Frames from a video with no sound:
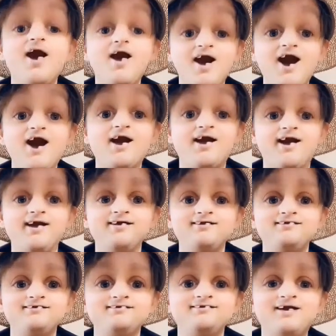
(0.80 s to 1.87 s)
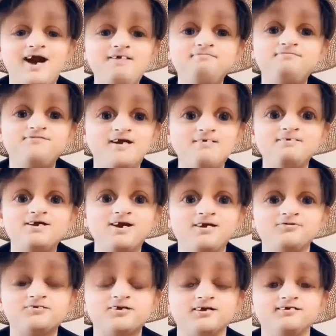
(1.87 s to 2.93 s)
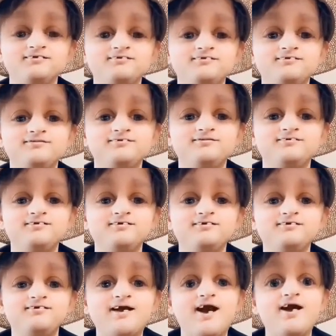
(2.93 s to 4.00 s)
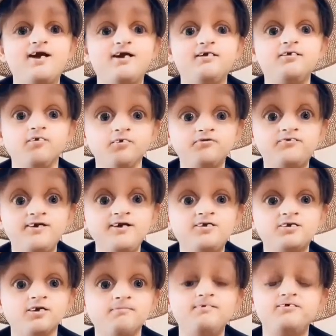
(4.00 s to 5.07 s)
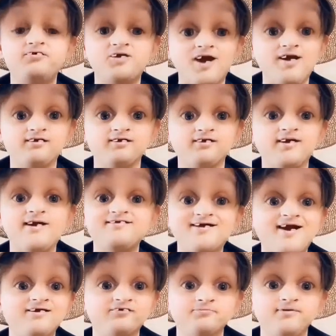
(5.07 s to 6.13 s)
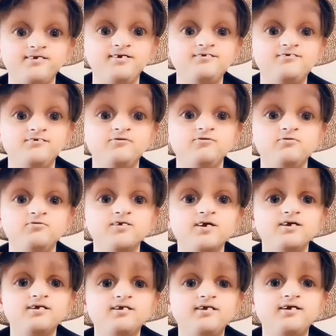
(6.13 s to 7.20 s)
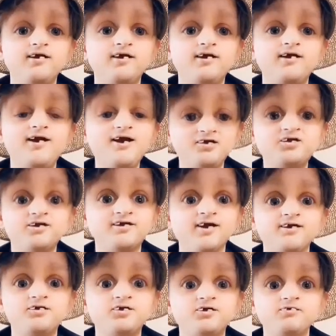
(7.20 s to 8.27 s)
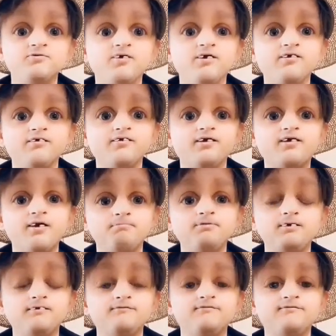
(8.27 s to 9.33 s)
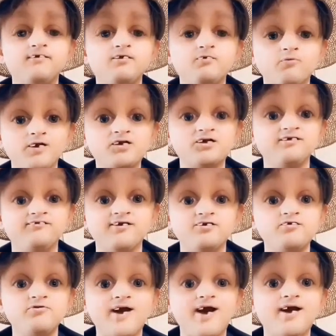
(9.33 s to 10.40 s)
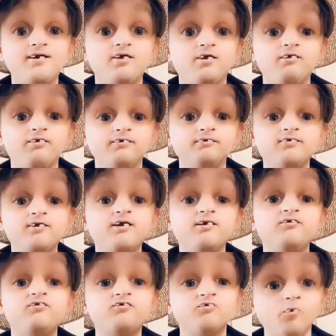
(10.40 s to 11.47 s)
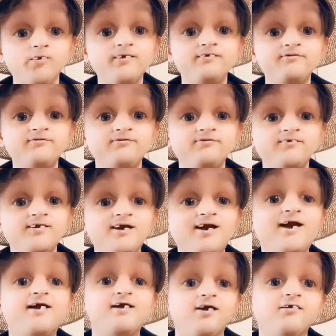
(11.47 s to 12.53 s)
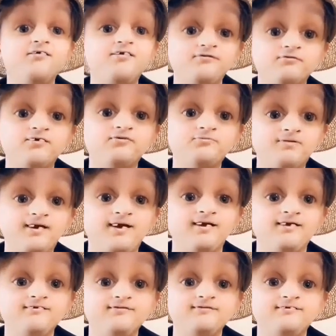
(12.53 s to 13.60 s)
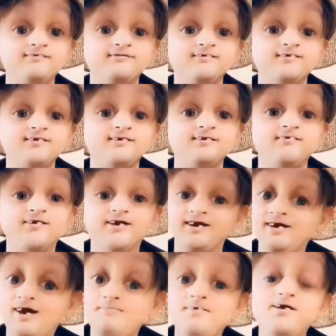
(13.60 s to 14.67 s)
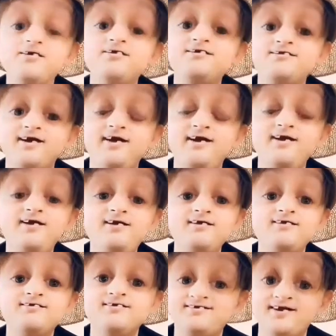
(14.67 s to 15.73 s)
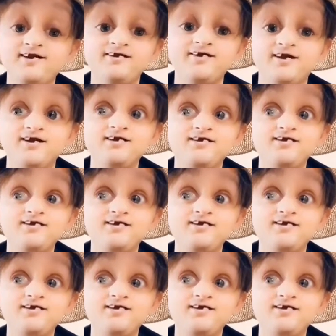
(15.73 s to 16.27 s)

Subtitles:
Howdy, I'm Farmer Culchar. Now, your teacher, Miss Jacqueline, has asked me to educate you on a couple of questions that you had on soils and carnivorous plants. Well, I'm here to tell you